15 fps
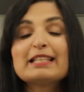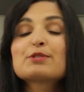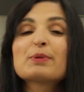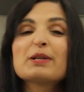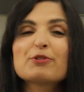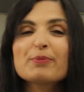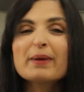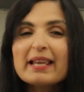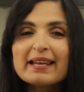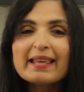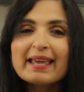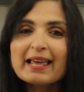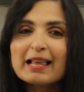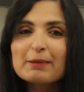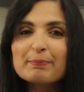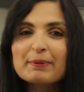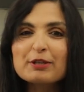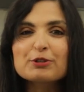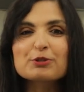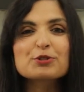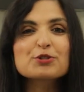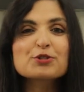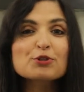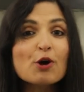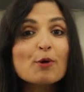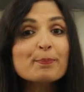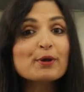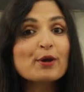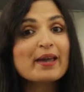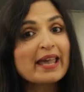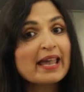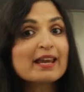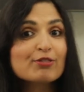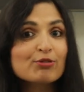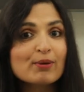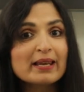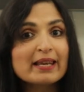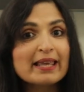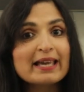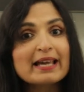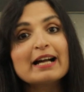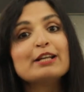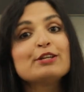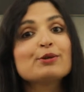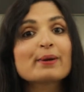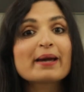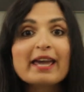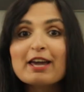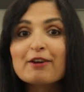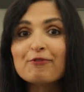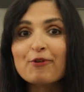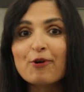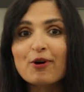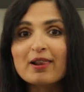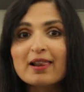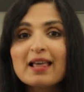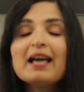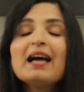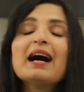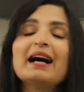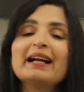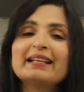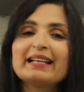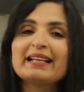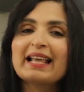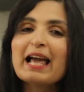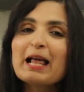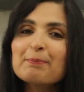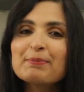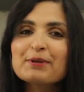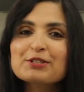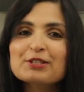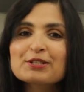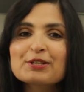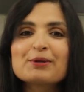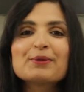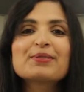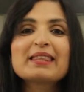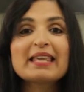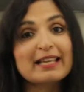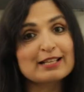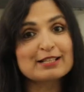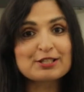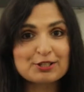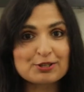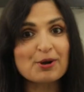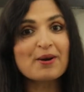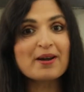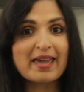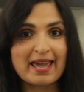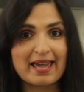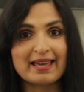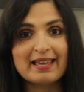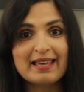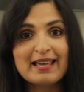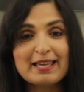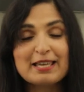This will really help you to stop your hair thinning and your hair fall, and it will help you to grow thick and strong hair.